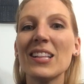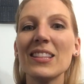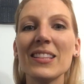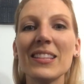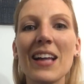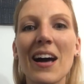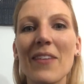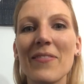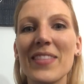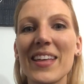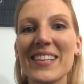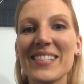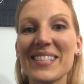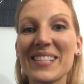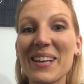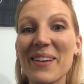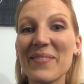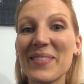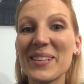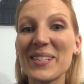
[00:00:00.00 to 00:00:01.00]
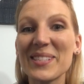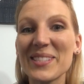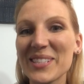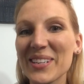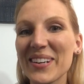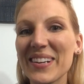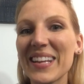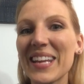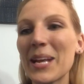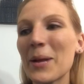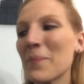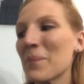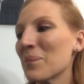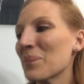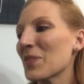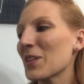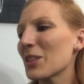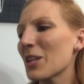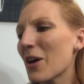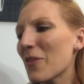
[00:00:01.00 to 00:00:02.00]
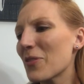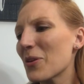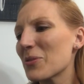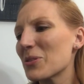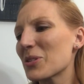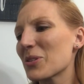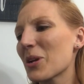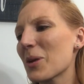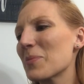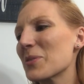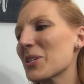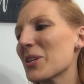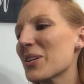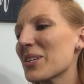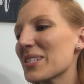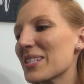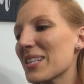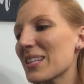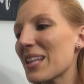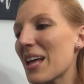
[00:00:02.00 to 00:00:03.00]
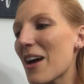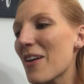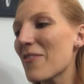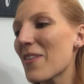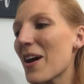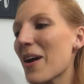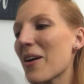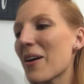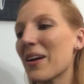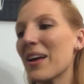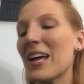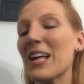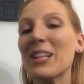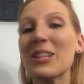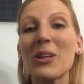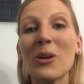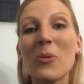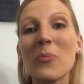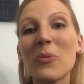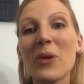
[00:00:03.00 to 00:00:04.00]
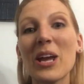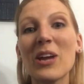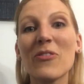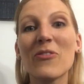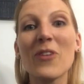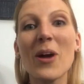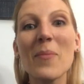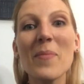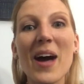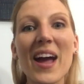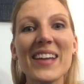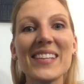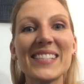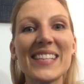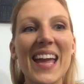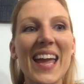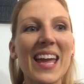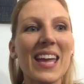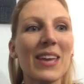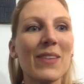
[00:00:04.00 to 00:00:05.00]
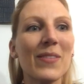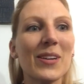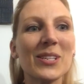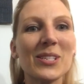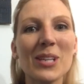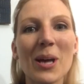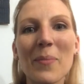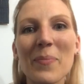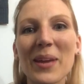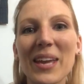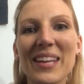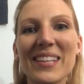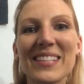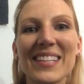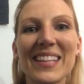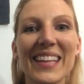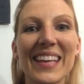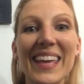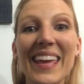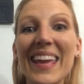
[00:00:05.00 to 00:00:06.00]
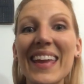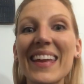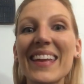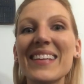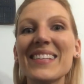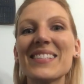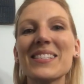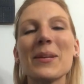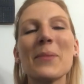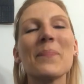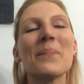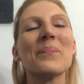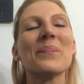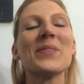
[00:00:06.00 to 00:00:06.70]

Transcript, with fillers: Love this. Love this journey. Love those scriptures. Love our little break from Isaiah, even jumping into the Kings.